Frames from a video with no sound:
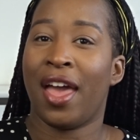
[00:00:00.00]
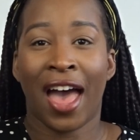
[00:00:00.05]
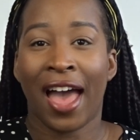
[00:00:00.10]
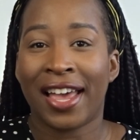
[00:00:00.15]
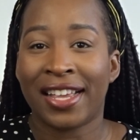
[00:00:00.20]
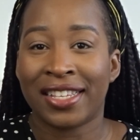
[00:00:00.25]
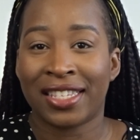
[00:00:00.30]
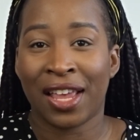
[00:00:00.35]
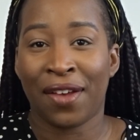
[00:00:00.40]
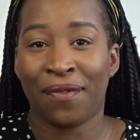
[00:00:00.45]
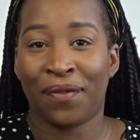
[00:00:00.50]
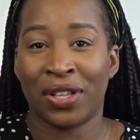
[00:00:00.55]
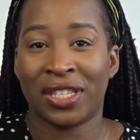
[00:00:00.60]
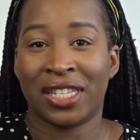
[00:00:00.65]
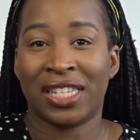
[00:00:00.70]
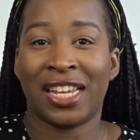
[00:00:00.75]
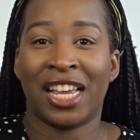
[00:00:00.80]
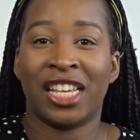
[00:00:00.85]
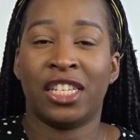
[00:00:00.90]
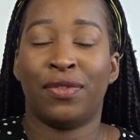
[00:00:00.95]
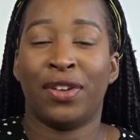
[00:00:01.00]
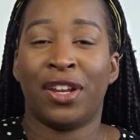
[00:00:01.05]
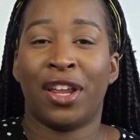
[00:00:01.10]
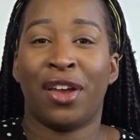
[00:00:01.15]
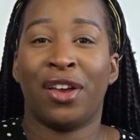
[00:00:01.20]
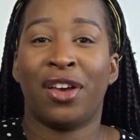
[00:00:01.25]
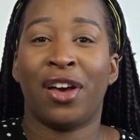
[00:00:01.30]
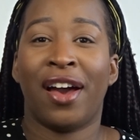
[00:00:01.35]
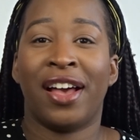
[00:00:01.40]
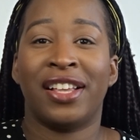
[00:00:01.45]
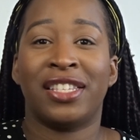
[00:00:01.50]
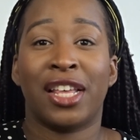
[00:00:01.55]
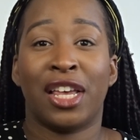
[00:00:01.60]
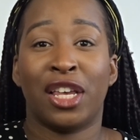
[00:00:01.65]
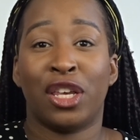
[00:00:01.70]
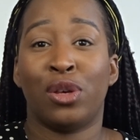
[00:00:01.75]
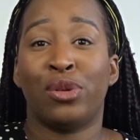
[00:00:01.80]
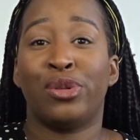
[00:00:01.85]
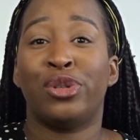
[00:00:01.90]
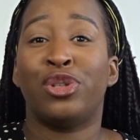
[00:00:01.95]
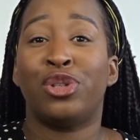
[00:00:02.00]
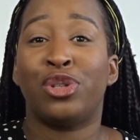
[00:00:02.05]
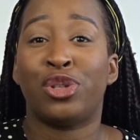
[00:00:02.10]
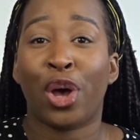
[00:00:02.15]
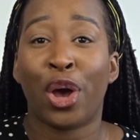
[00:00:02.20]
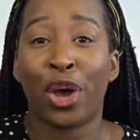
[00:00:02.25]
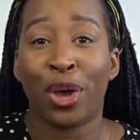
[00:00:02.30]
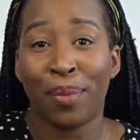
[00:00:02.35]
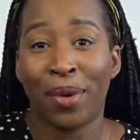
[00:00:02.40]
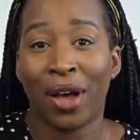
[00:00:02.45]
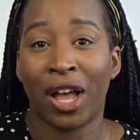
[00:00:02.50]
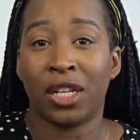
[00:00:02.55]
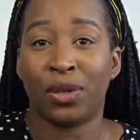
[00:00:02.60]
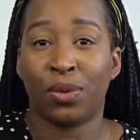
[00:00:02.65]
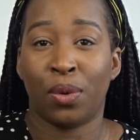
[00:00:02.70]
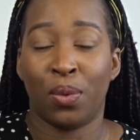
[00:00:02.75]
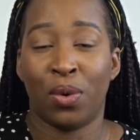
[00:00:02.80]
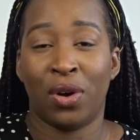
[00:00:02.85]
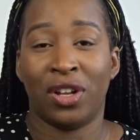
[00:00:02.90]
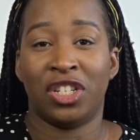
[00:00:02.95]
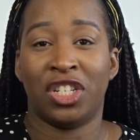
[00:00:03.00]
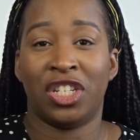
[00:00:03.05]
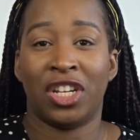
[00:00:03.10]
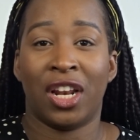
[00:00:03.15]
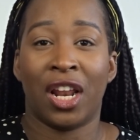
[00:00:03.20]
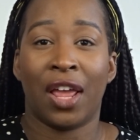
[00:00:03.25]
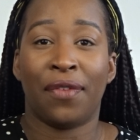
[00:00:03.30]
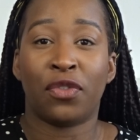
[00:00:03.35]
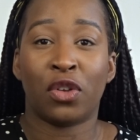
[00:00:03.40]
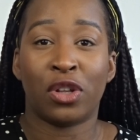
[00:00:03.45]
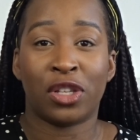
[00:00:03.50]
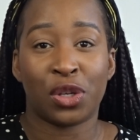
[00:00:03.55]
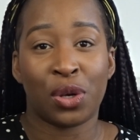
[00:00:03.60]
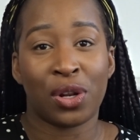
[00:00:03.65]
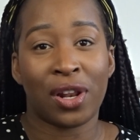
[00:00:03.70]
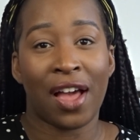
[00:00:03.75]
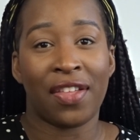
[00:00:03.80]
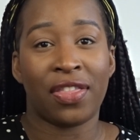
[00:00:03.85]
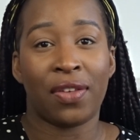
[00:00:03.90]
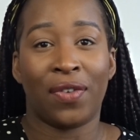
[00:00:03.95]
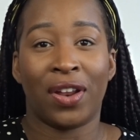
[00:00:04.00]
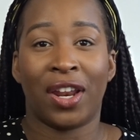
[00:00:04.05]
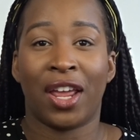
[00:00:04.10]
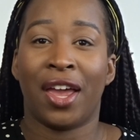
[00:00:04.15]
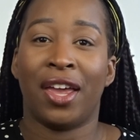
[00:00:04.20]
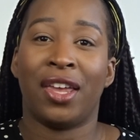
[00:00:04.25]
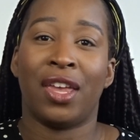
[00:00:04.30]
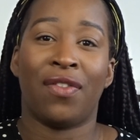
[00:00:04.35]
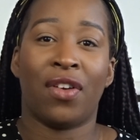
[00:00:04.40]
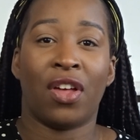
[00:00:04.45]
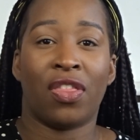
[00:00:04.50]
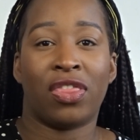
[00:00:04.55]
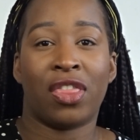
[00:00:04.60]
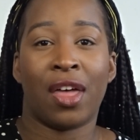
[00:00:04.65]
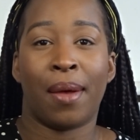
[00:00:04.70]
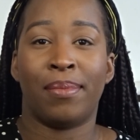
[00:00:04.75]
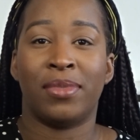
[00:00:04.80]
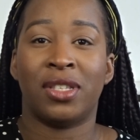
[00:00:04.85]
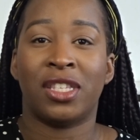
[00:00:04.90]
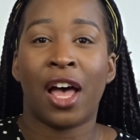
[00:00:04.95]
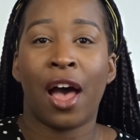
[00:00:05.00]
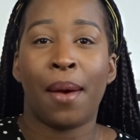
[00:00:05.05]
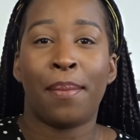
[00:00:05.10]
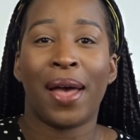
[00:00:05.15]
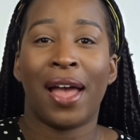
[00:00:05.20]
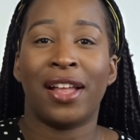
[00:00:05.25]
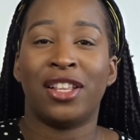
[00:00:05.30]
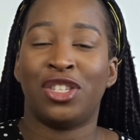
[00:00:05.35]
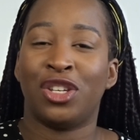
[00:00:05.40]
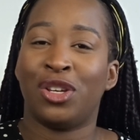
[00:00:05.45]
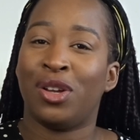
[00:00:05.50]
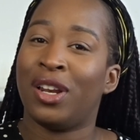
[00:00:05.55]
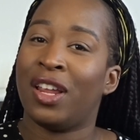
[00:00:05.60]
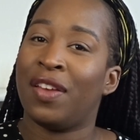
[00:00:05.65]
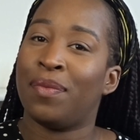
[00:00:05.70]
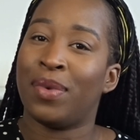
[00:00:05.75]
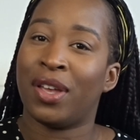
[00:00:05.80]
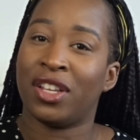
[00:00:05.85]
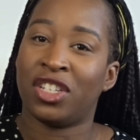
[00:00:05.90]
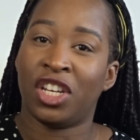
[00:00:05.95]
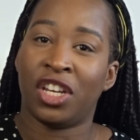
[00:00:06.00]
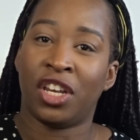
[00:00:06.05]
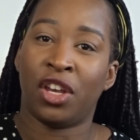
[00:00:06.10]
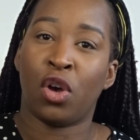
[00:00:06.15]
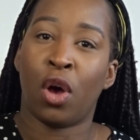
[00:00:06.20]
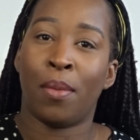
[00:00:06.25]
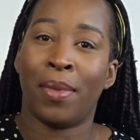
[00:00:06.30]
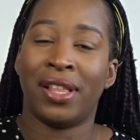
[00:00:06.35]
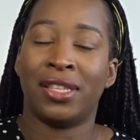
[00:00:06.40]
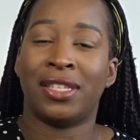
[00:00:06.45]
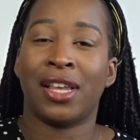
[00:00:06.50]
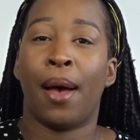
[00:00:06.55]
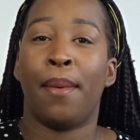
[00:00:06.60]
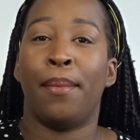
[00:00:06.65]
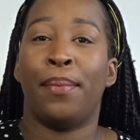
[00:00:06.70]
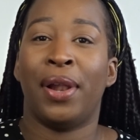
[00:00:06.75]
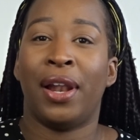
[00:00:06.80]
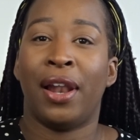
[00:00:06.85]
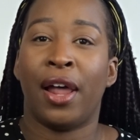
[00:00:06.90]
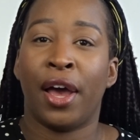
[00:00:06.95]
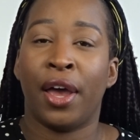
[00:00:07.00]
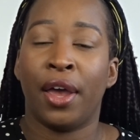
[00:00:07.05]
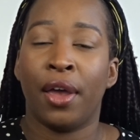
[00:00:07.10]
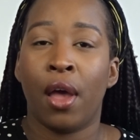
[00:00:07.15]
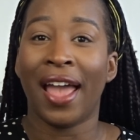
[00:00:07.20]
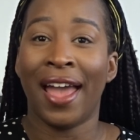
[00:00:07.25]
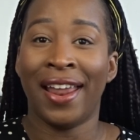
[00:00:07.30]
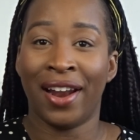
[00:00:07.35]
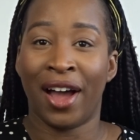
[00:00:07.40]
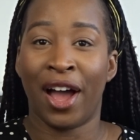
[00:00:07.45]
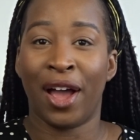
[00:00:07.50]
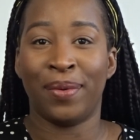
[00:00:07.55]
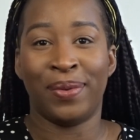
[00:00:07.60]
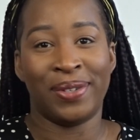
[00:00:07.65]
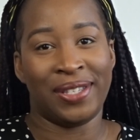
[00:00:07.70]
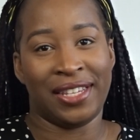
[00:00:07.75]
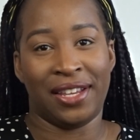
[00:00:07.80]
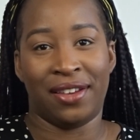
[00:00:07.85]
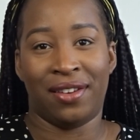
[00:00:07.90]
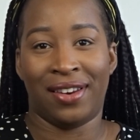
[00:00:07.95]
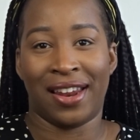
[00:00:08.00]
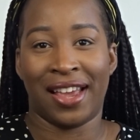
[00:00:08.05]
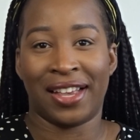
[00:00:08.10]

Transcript: That is it for today's video, guys. Thank you so much for watching. If you do like the video, give it a thumbs up and do leave me a cheeky comment down below, and I will see you